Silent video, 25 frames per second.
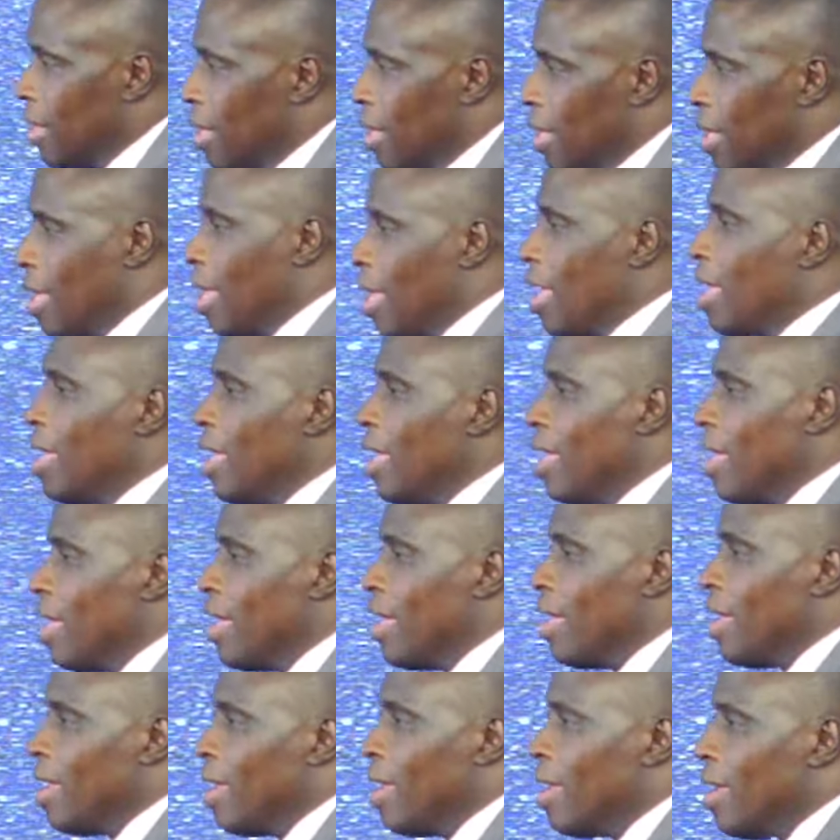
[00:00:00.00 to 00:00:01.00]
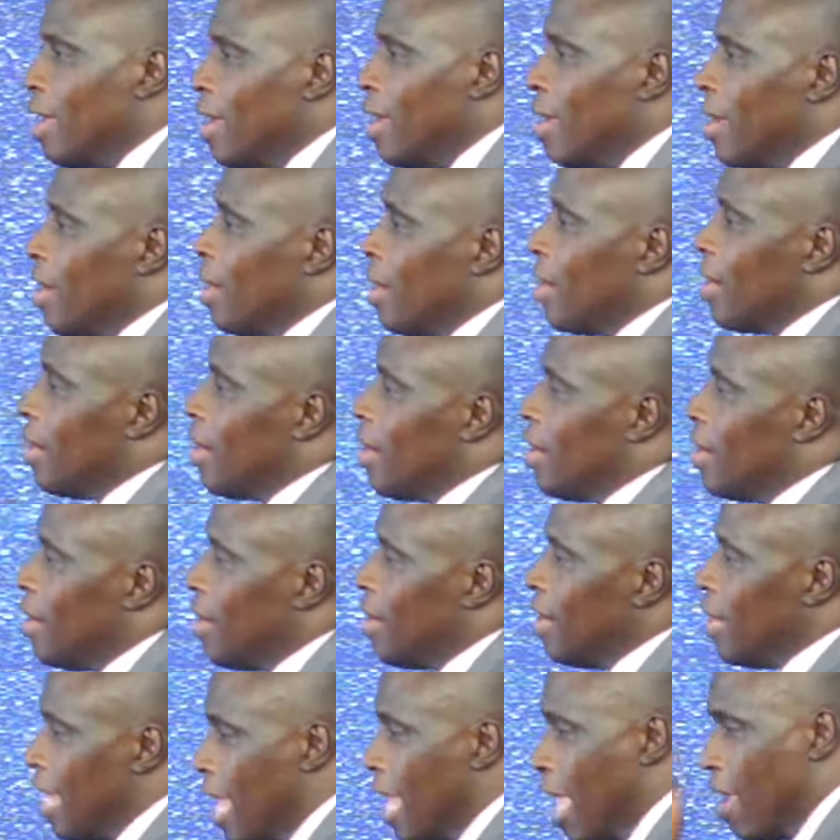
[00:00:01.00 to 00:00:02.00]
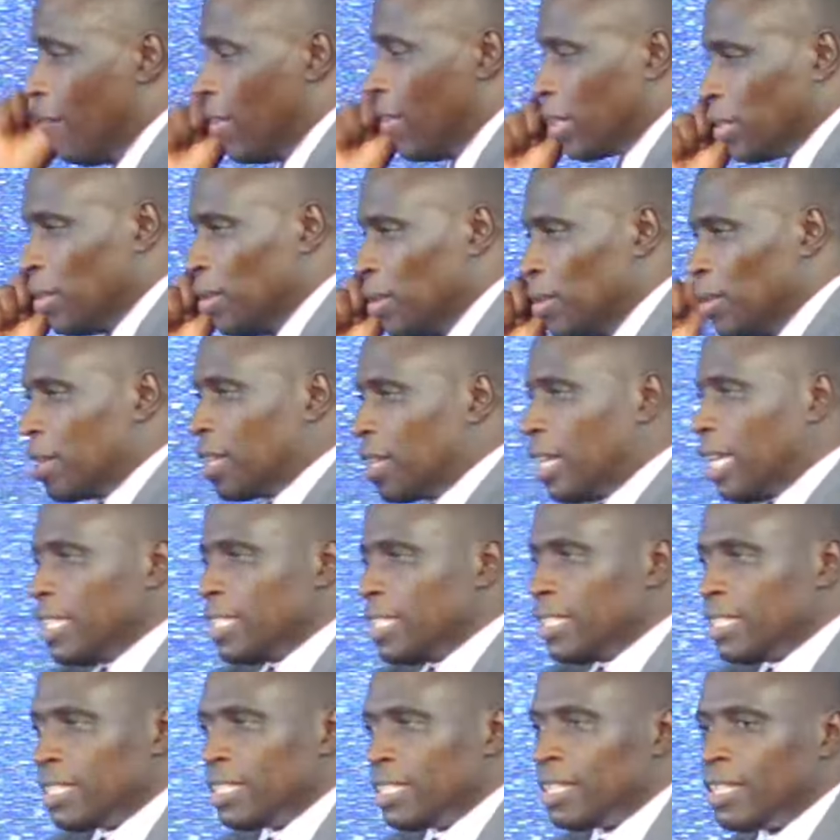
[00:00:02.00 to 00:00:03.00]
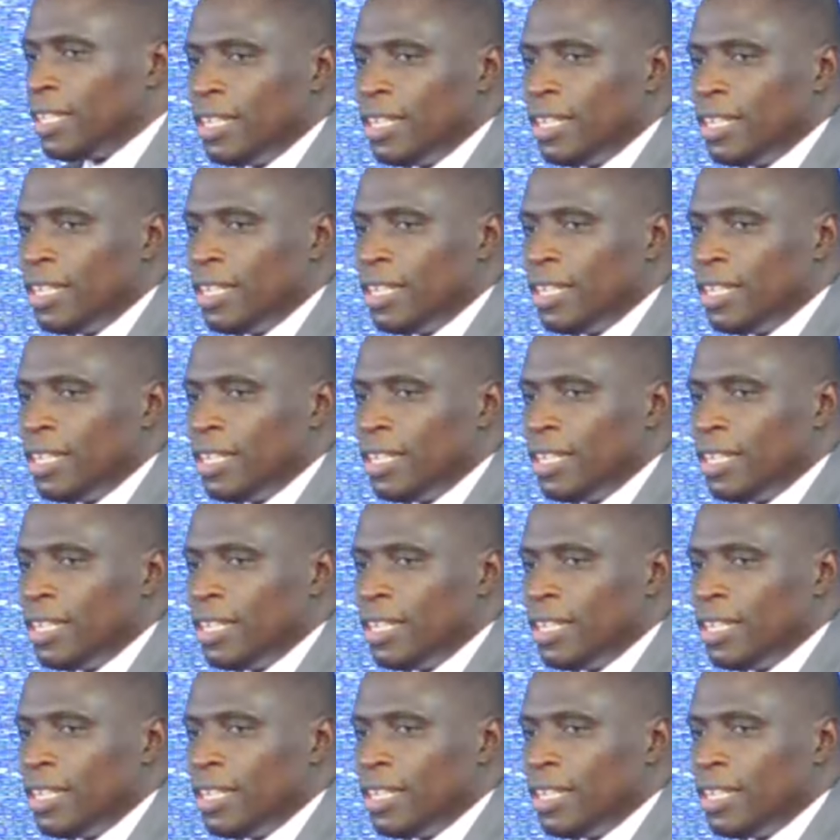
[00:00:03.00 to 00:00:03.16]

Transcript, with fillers: Eh? Never to look at